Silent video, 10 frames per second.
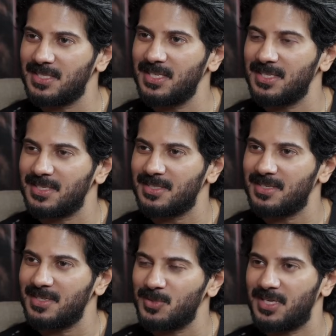the scenes, he
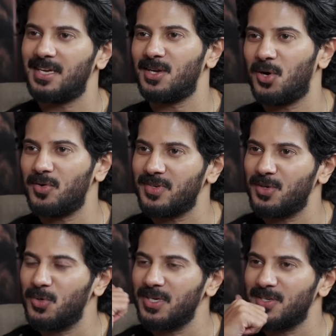was taking off and
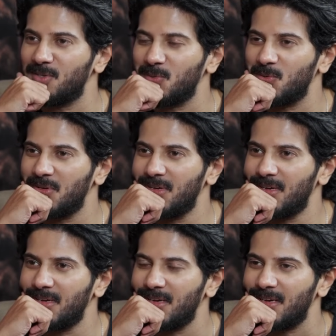going into
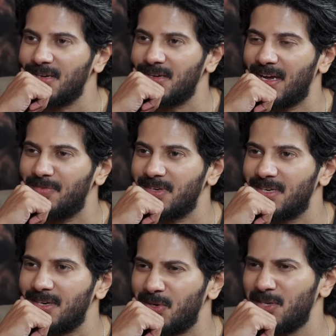Africa
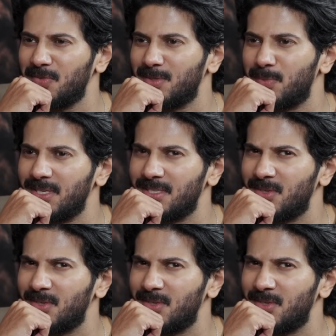or any of these places.